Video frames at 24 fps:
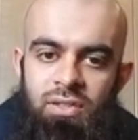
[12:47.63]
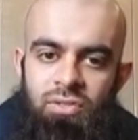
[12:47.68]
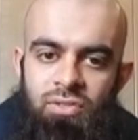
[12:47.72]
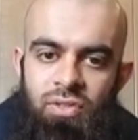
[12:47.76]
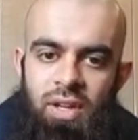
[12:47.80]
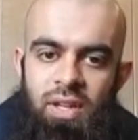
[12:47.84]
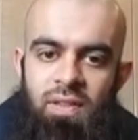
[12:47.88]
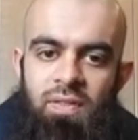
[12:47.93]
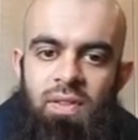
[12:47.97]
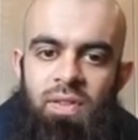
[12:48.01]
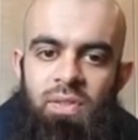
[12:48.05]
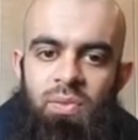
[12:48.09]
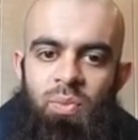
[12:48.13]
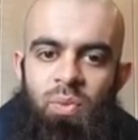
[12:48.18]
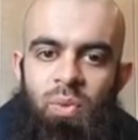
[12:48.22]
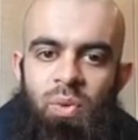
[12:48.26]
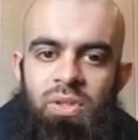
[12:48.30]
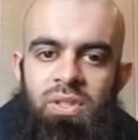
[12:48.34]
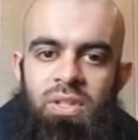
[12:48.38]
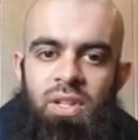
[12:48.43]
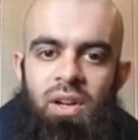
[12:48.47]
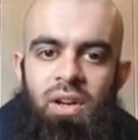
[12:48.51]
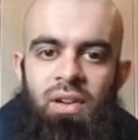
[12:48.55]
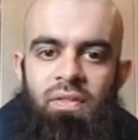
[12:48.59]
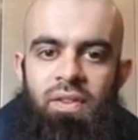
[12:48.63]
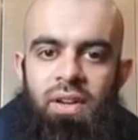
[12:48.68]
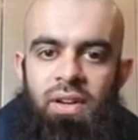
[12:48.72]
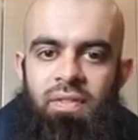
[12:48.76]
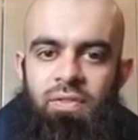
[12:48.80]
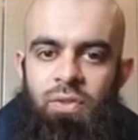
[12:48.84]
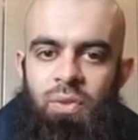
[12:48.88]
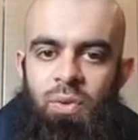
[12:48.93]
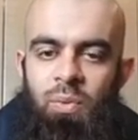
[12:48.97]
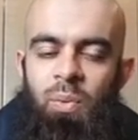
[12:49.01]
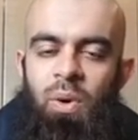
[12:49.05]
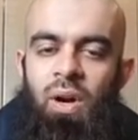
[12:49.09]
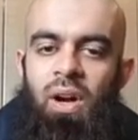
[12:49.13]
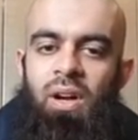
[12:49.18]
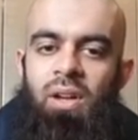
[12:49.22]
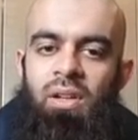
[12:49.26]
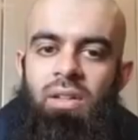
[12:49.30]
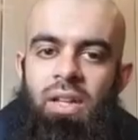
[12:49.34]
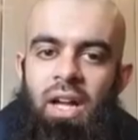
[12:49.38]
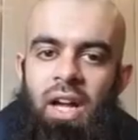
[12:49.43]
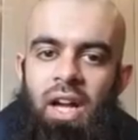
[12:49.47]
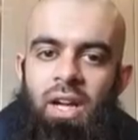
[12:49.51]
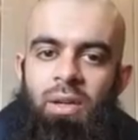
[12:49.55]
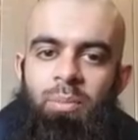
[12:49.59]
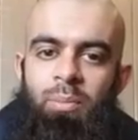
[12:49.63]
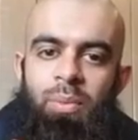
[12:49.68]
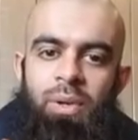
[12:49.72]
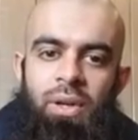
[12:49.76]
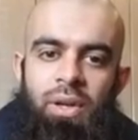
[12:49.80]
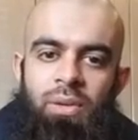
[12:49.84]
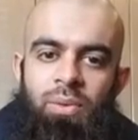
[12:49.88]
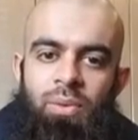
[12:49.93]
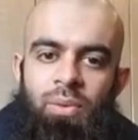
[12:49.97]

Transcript: this water off after a while and burn all of